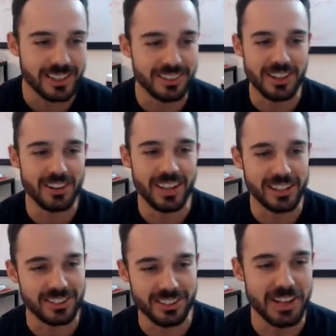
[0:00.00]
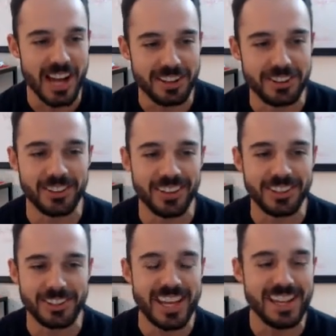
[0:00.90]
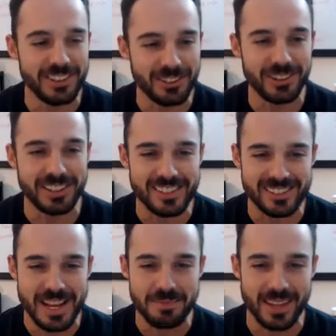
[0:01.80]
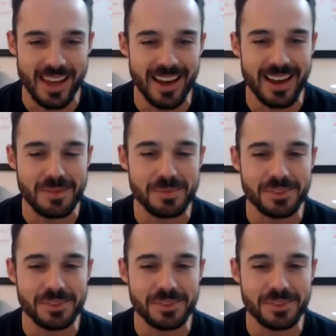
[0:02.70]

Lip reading: You know, like, you can't do it at the same time.